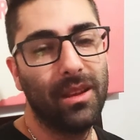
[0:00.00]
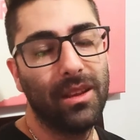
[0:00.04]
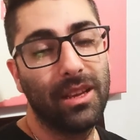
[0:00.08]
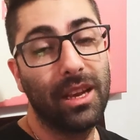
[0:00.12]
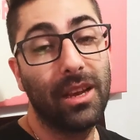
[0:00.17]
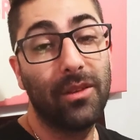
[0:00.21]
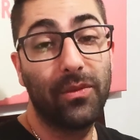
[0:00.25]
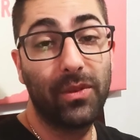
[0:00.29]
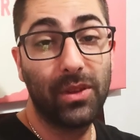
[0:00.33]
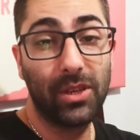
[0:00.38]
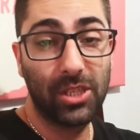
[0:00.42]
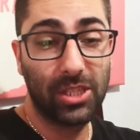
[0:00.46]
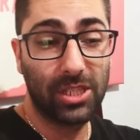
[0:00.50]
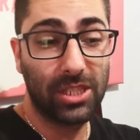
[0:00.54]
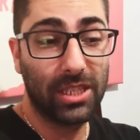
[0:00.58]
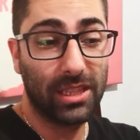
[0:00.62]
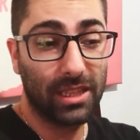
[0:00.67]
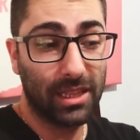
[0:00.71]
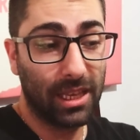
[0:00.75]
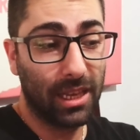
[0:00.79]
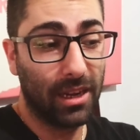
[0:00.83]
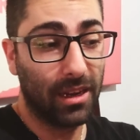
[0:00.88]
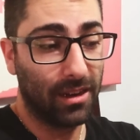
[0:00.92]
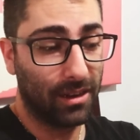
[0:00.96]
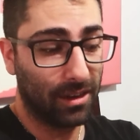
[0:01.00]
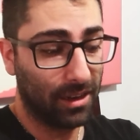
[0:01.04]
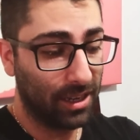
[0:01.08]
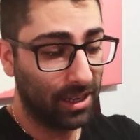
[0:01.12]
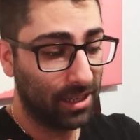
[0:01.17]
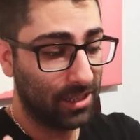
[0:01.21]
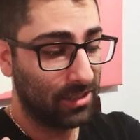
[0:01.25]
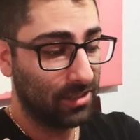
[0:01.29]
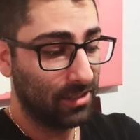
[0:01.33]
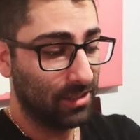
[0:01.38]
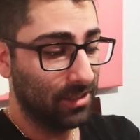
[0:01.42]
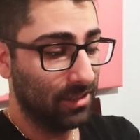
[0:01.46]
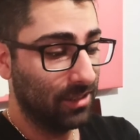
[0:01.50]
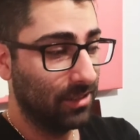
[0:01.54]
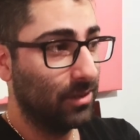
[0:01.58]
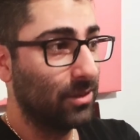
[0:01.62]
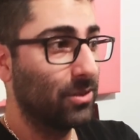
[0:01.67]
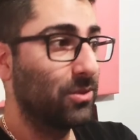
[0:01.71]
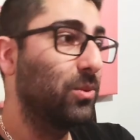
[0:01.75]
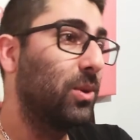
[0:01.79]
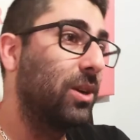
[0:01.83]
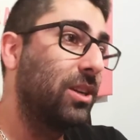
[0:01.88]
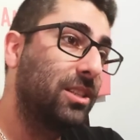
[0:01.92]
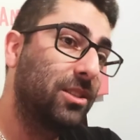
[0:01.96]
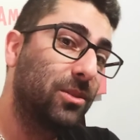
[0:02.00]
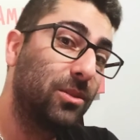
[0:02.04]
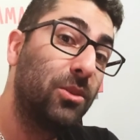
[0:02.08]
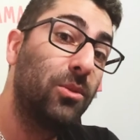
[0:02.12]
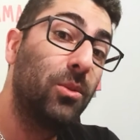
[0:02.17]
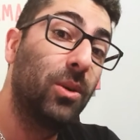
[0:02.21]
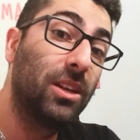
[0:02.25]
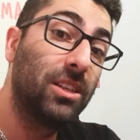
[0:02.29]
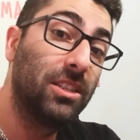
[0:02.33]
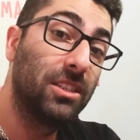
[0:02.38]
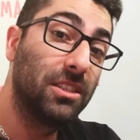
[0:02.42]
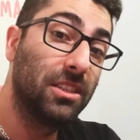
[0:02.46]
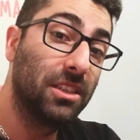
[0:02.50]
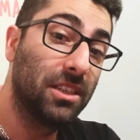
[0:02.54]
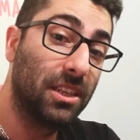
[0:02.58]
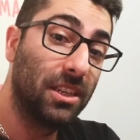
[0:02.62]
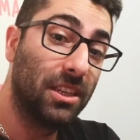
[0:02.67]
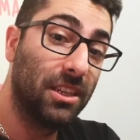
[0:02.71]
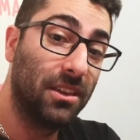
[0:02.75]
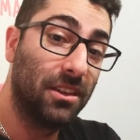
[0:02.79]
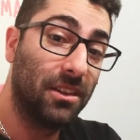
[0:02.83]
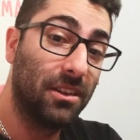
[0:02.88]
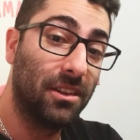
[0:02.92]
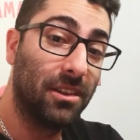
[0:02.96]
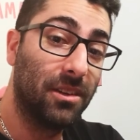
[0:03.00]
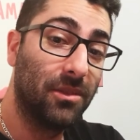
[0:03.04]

I finished it there, actually. I was rewatching it here,